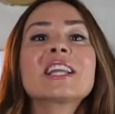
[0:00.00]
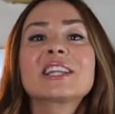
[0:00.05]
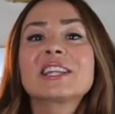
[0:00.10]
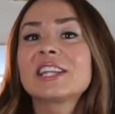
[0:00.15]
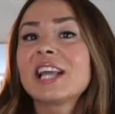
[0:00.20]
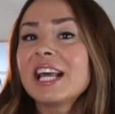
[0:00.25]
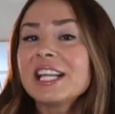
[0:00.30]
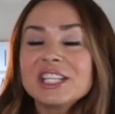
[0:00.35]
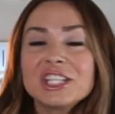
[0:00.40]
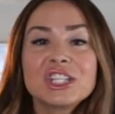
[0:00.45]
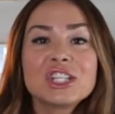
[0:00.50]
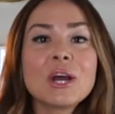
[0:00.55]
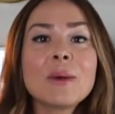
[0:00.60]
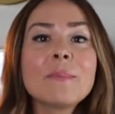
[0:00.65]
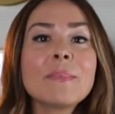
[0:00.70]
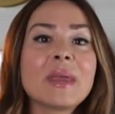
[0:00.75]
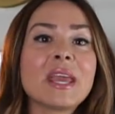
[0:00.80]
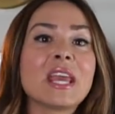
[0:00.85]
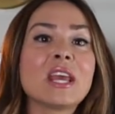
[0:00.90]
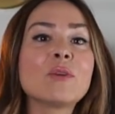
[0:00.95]
Let's
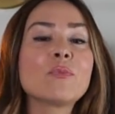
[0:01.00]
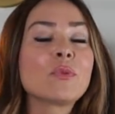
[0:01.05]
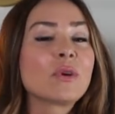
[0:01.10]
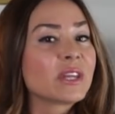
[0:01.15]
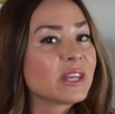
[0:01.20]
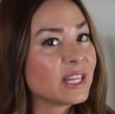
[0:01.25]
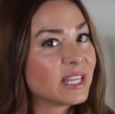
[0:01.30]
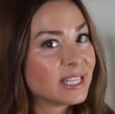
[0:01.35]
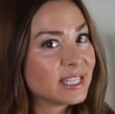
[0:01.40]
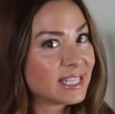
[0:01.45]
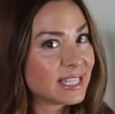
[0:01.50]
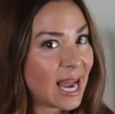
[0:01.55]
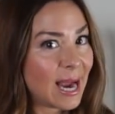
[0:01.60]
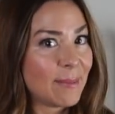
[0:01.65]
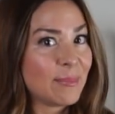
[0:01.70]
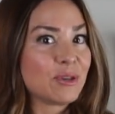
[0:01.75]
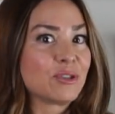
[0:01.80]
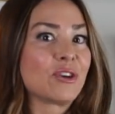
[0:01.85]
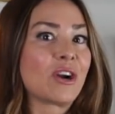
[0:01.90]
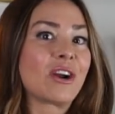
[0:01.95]
jump in with the
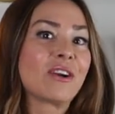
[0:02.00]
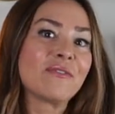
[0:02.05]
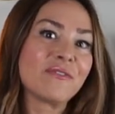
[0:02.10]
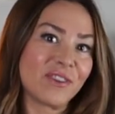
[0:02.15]
Cybertruck